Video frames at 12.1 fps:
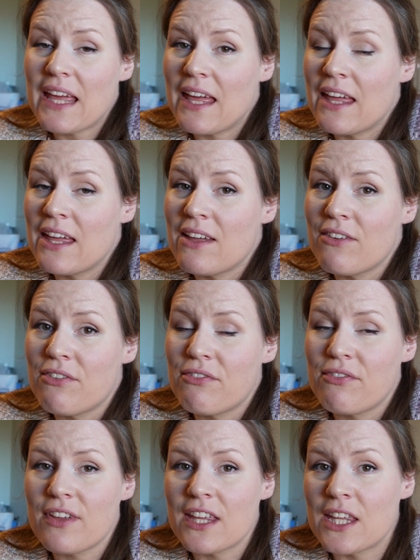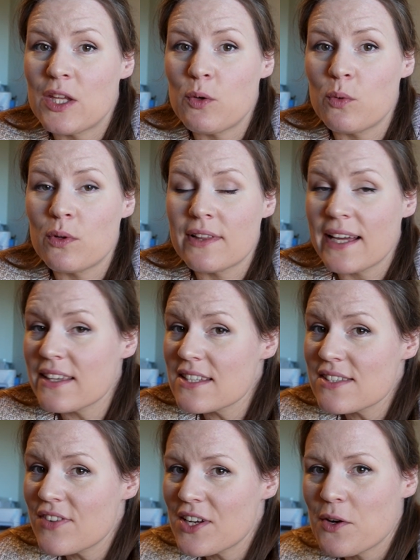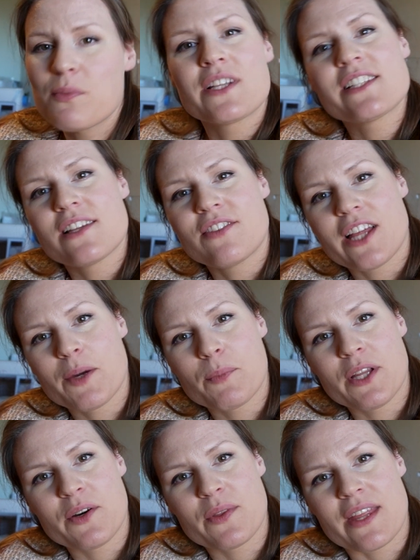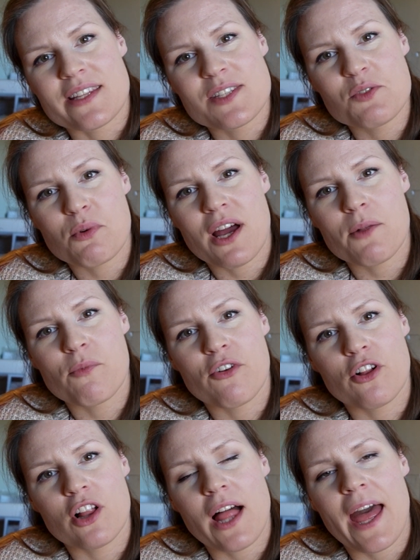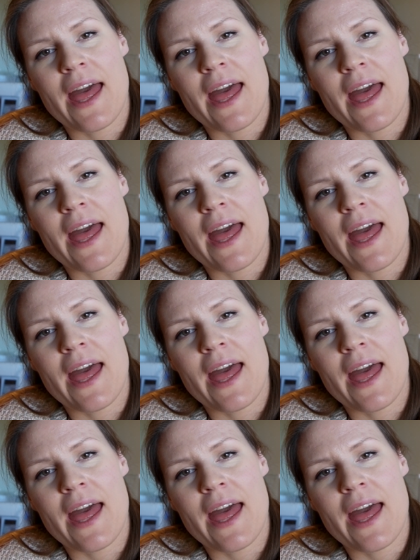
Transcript: If you like this video, please leave a like below, that's super helpful,